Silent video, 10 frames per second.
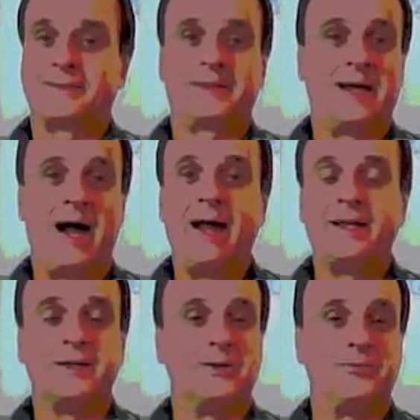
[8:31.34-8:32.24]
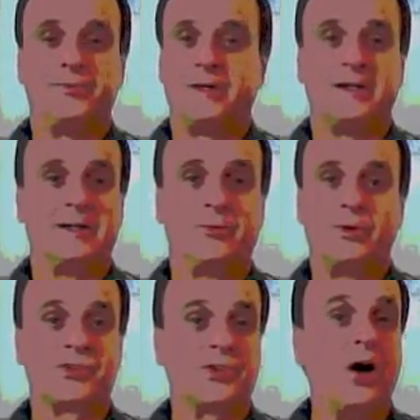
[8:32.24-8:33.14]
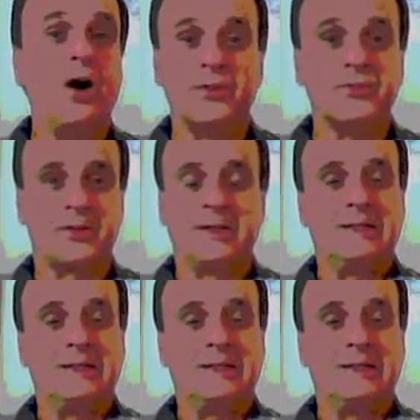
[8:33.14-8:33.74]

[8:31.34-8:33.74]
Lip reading: kind of result